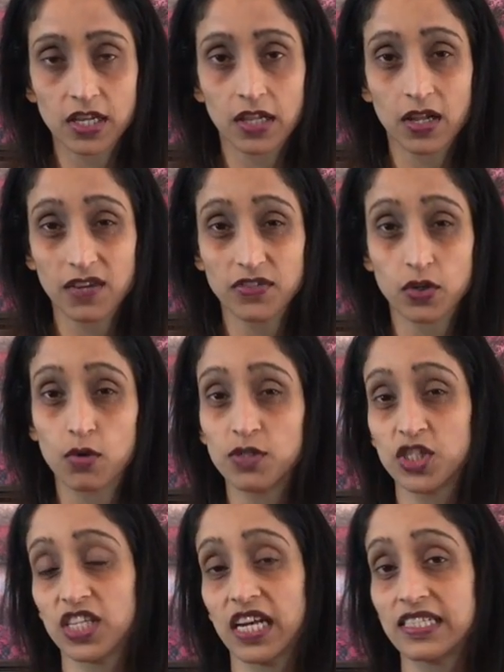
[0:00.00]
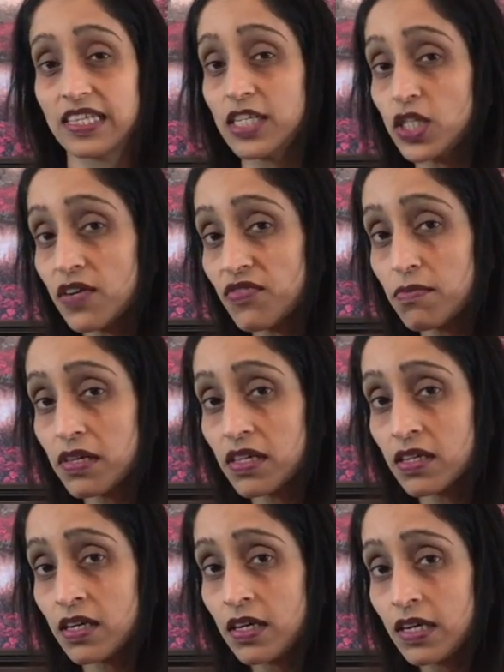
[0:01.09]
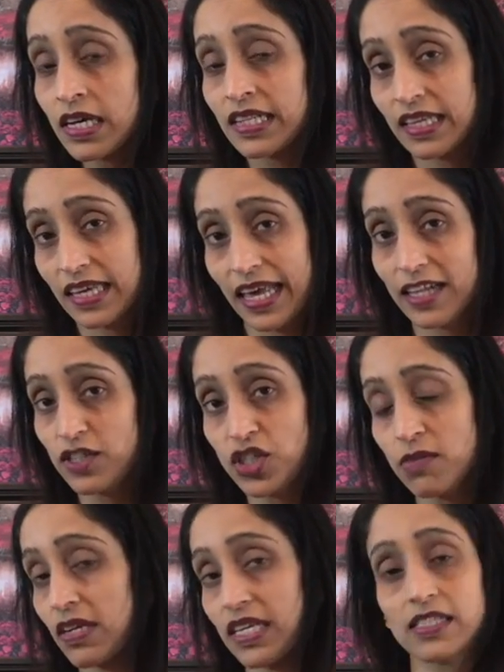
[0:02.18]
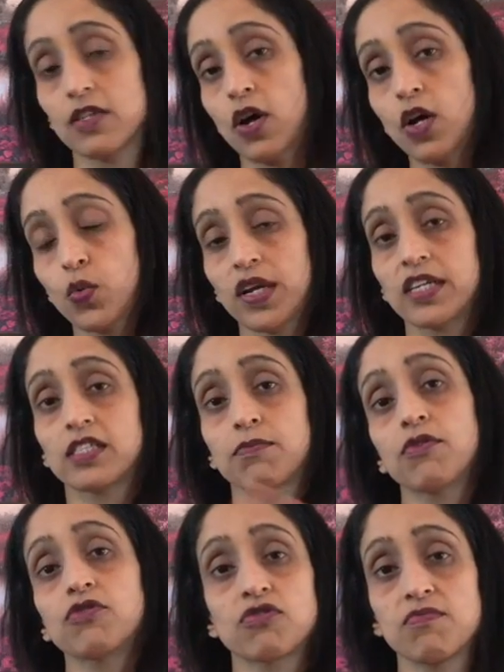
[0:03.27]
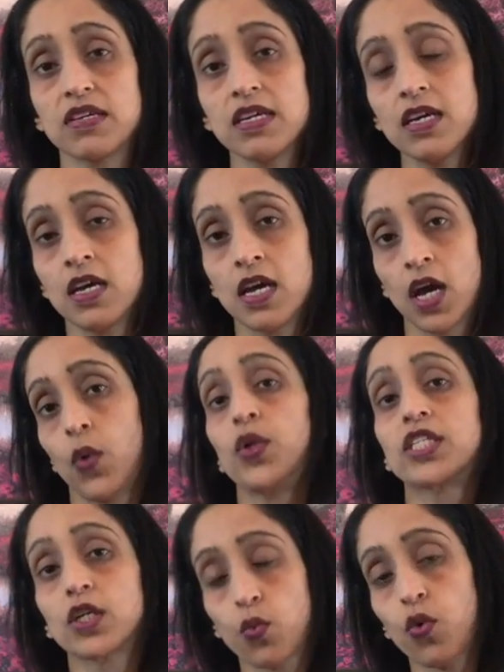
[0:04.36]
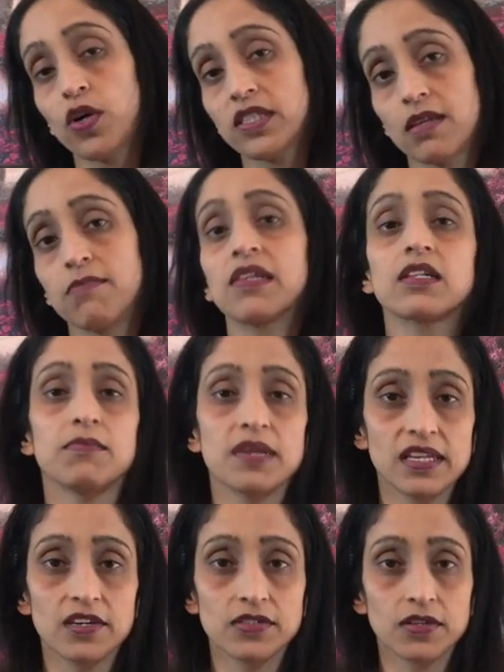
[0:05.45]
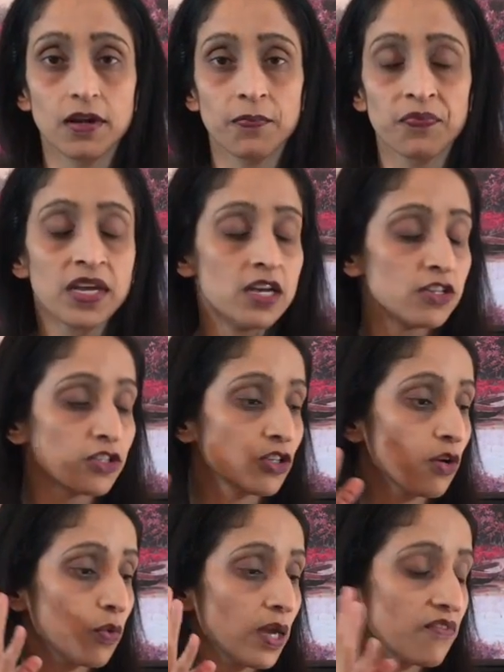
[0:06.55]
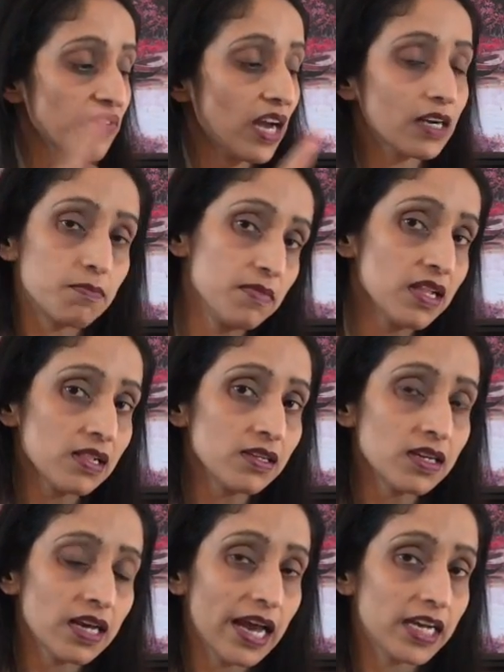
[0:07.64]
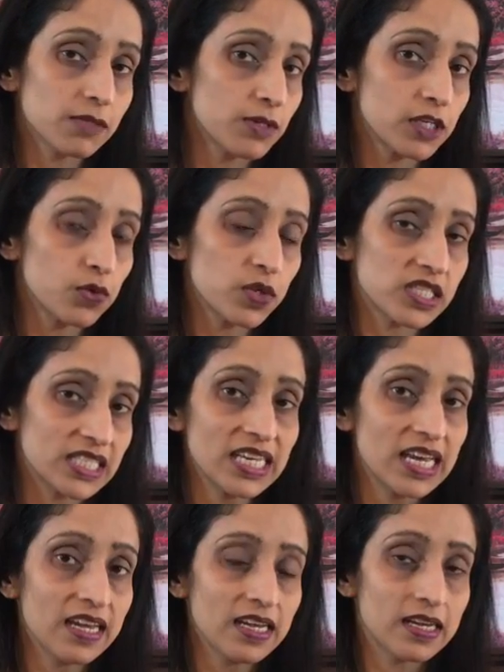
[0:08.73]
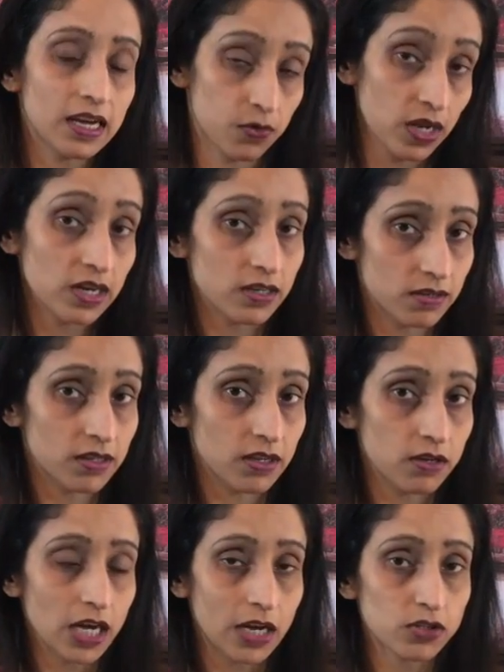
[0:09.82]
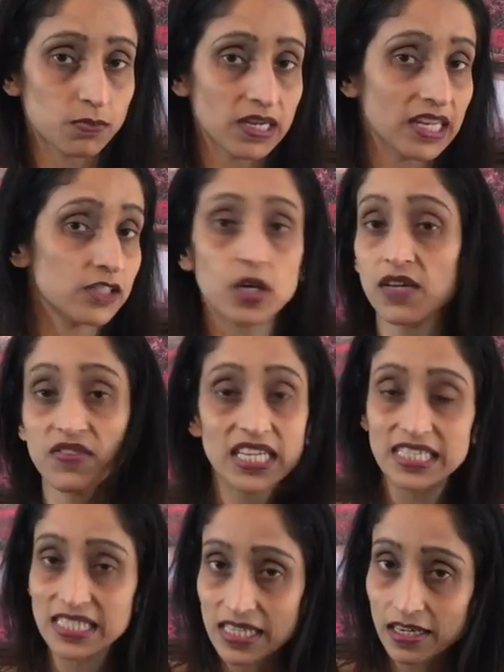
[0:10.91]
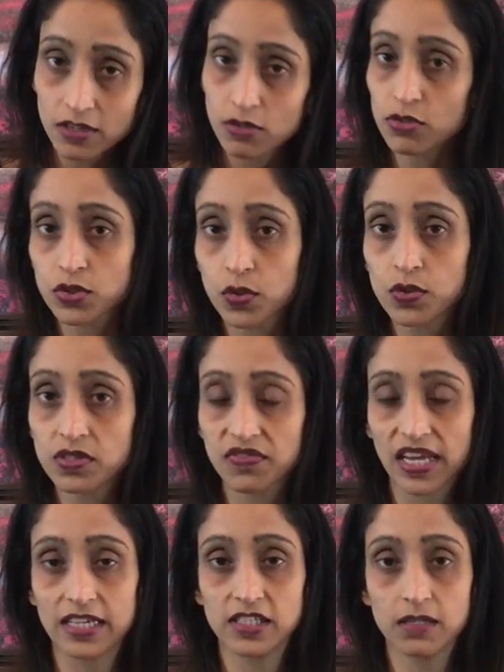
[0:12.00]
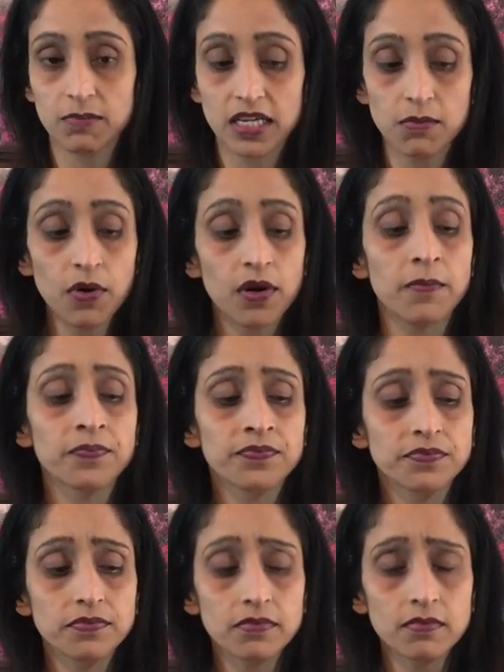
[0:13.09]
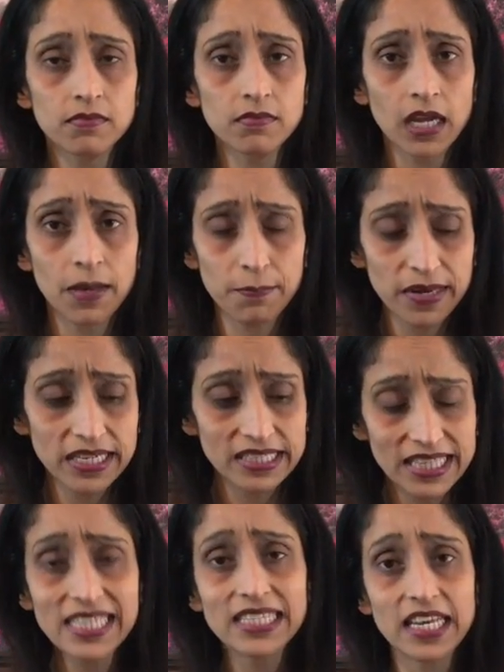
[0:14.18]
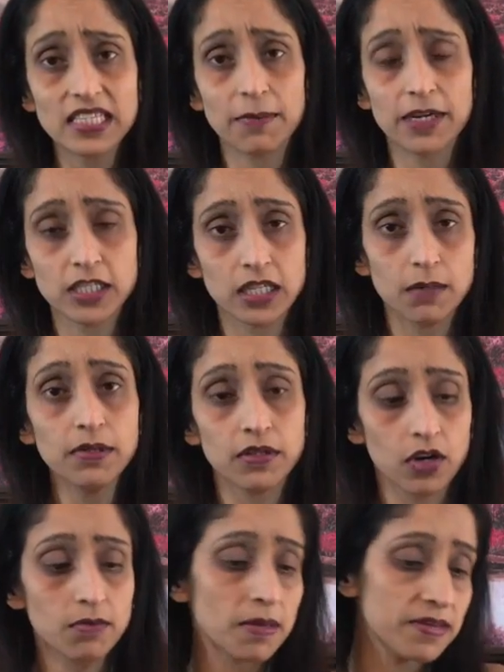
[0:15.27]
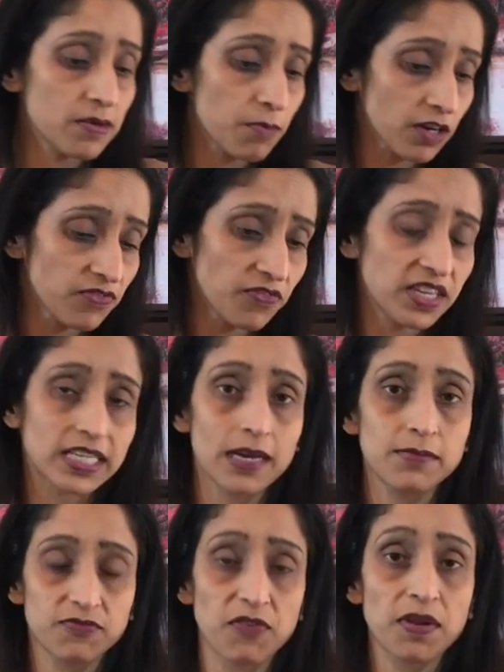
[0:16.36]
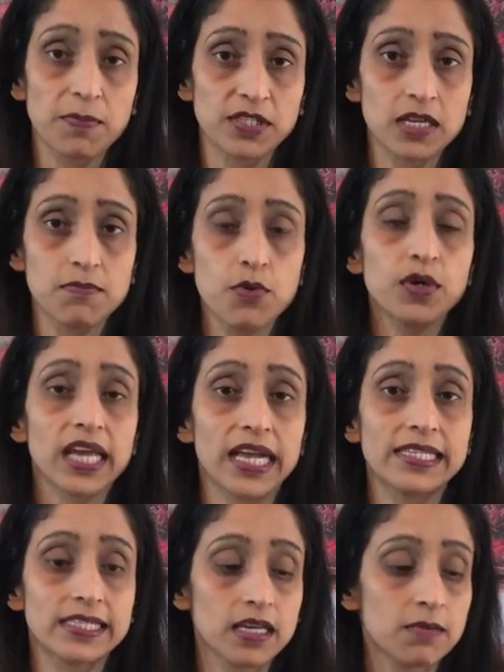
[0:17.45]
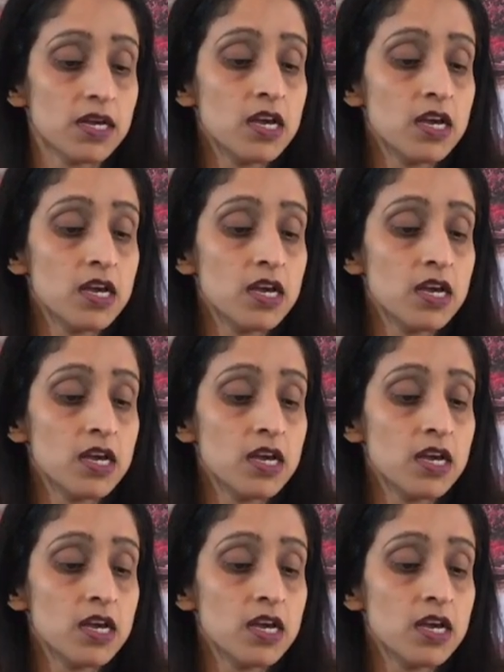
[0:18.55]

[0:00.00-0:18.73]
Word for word: A lot of the homogenization of the milk, the calcium is not what it's supposed to be, which it was in milk many years ago. So in fact, milk, as per USDA, a regular, cow's milk is not even considered a good source of calcium anymore. But this is about double, or maybe about 50% more calcium.